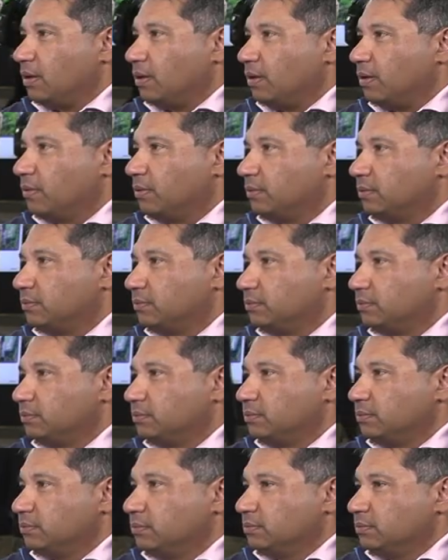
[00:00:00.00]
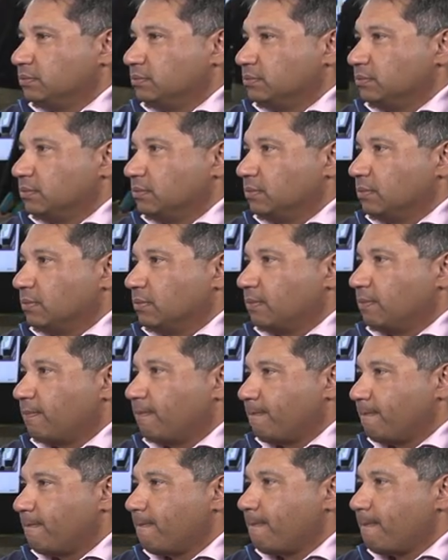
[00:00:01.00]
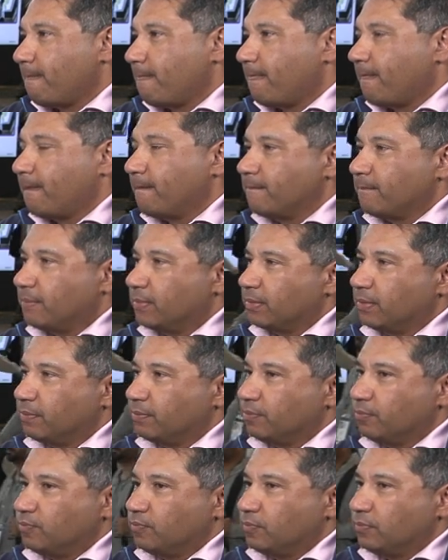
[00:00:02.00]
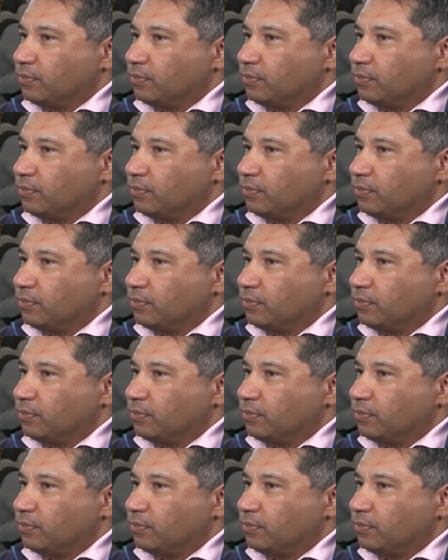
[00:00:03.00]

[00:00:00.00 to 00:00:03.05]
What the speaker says: (not speaking)